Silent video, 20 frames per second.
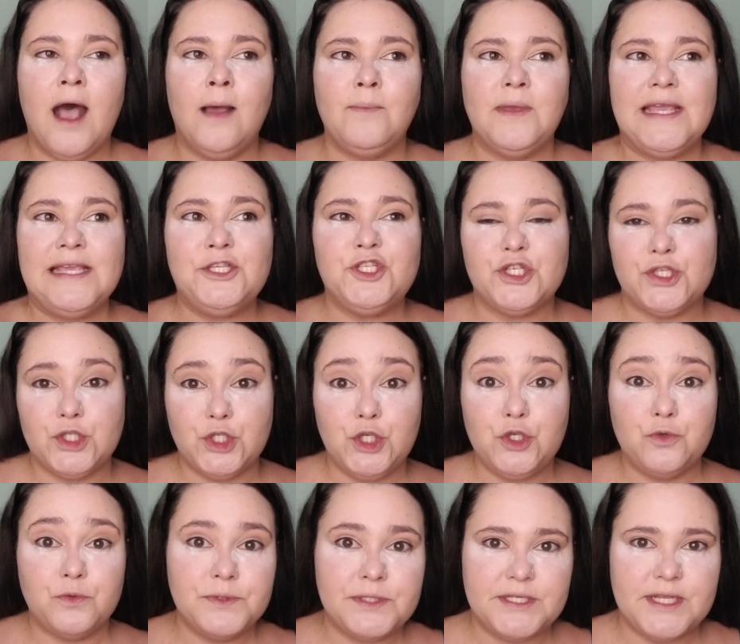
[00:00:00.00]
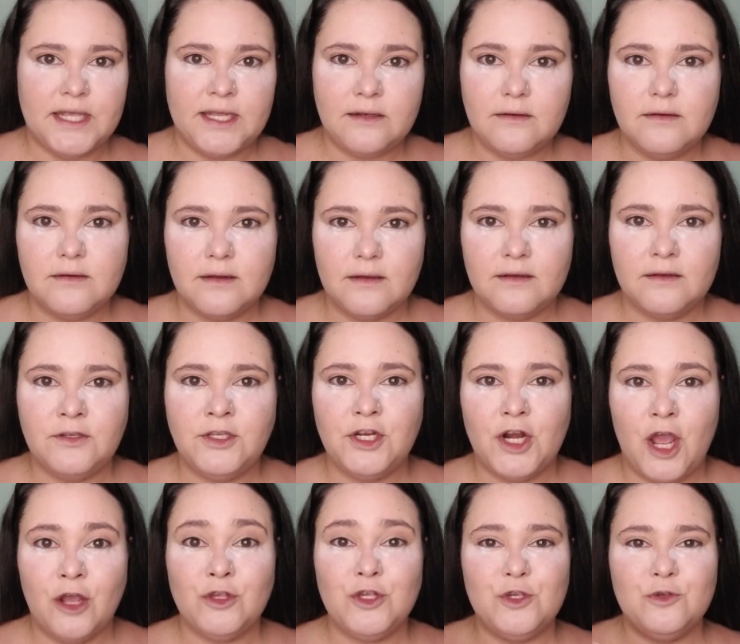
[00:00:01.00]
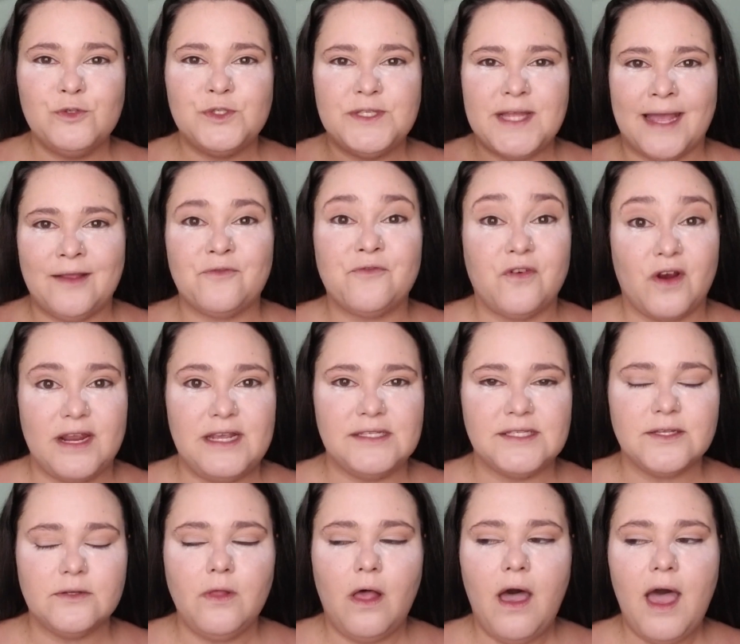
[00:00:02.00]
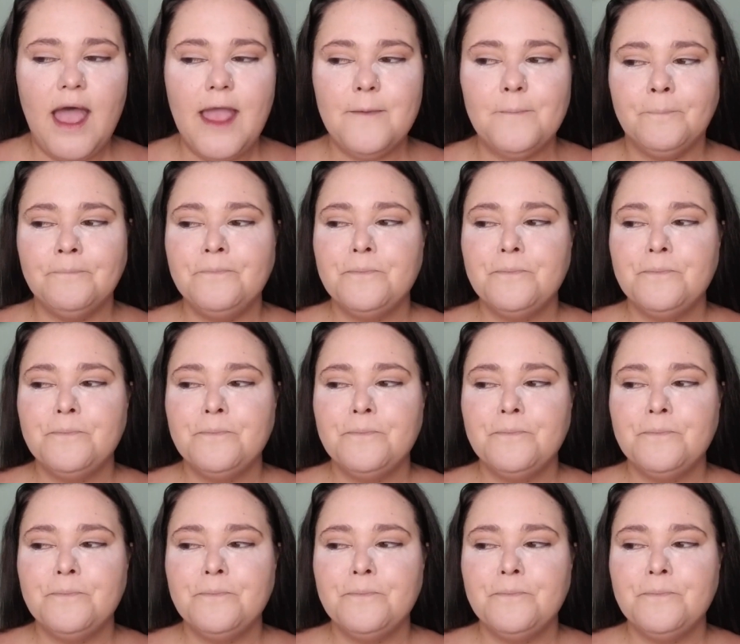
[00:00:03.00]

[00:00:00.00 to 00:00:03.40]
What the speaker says: He just used it, you know, used that phrase a lot.